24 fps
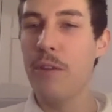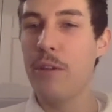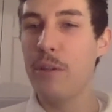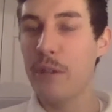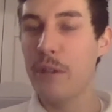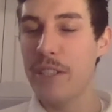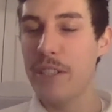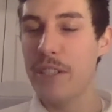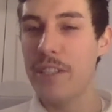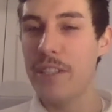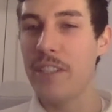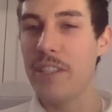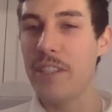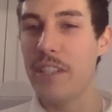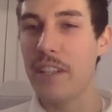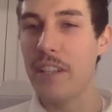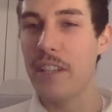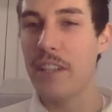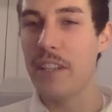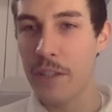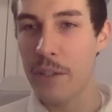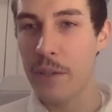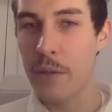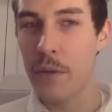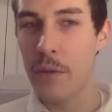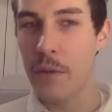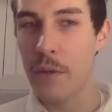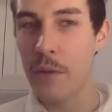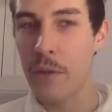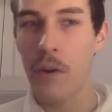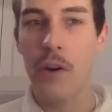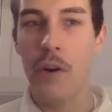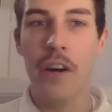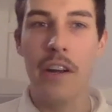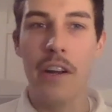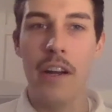All of the questions in this
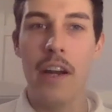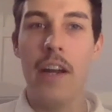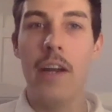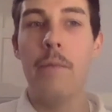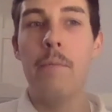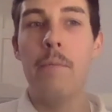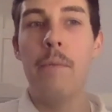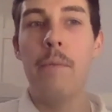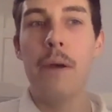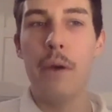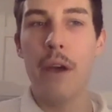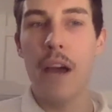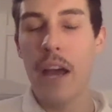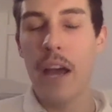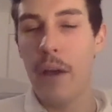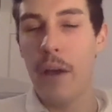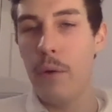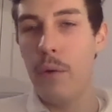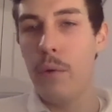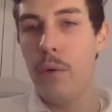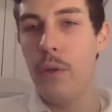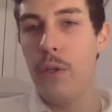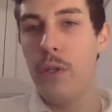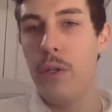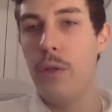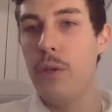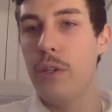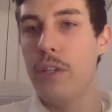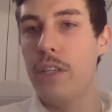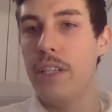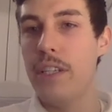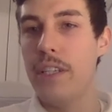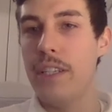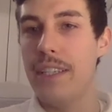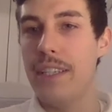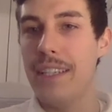video are about how you
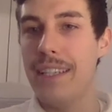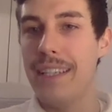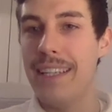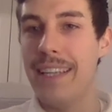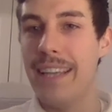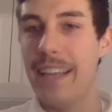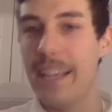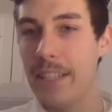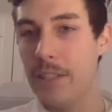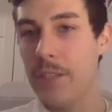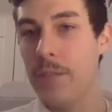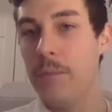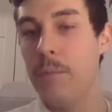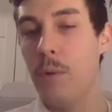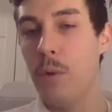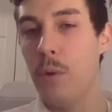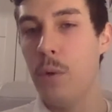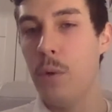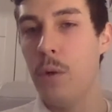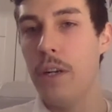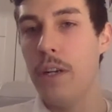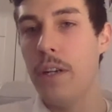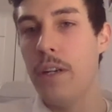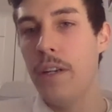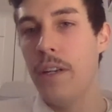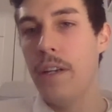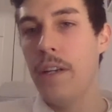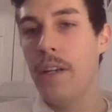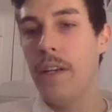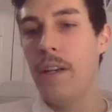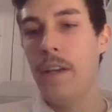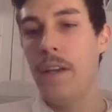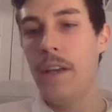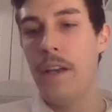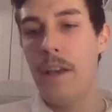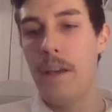can get support
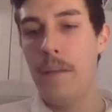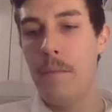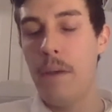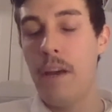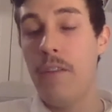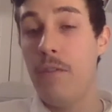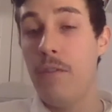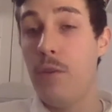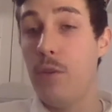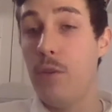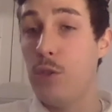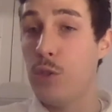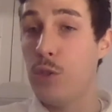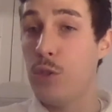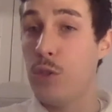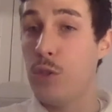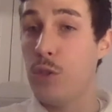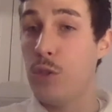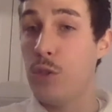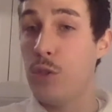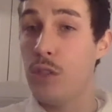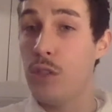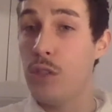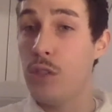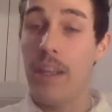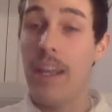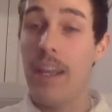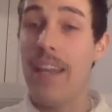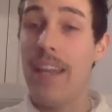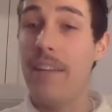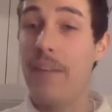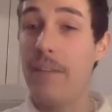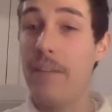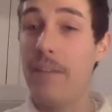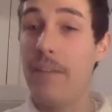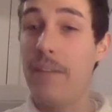if you're struggling with
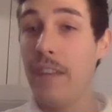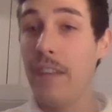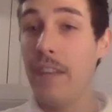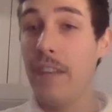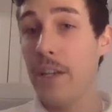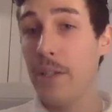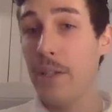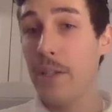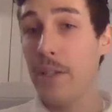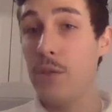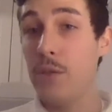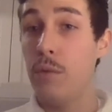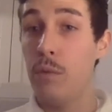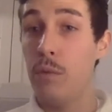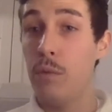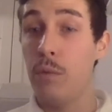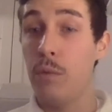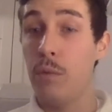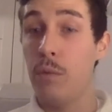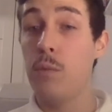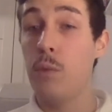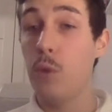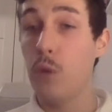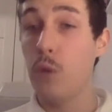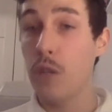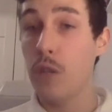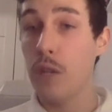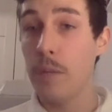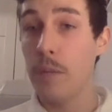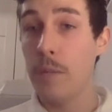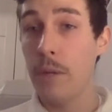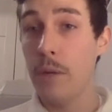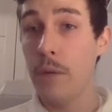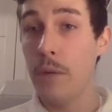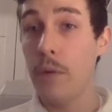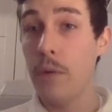any of the issues that we've
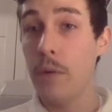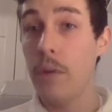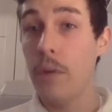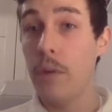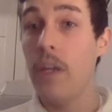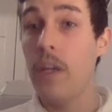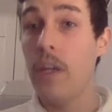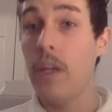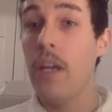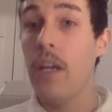spoken about